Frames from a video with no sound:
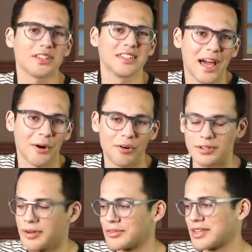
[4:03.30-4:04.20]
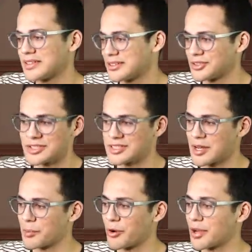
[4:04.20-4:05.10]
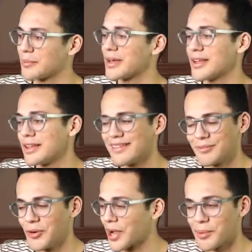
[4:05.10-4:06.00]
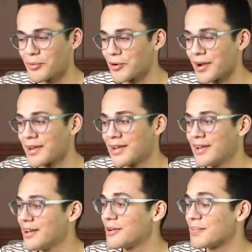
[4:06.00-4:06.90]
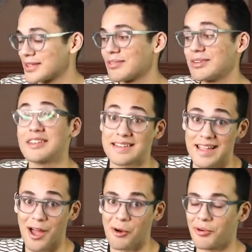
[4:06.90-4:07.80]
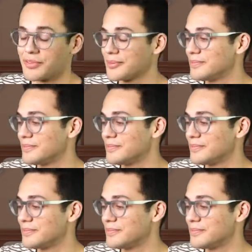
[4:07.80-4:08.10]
doesn't get old. I was gonna say so it doesn't get boring, but it won't get boring. But so it doesn't get old.